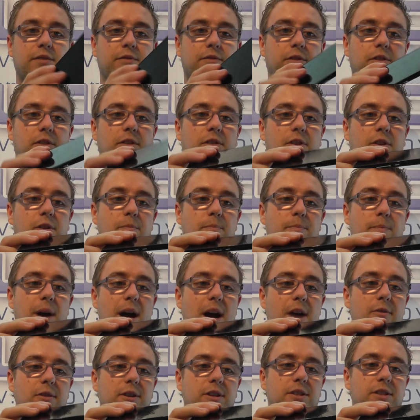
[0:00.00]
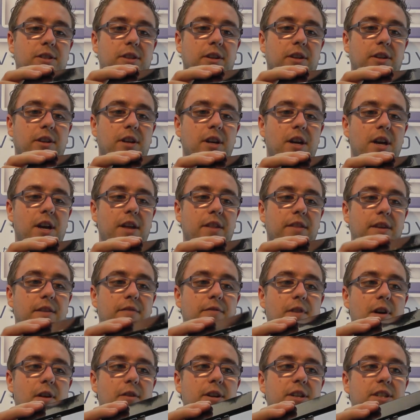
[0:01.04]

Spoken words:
for comparison. They're very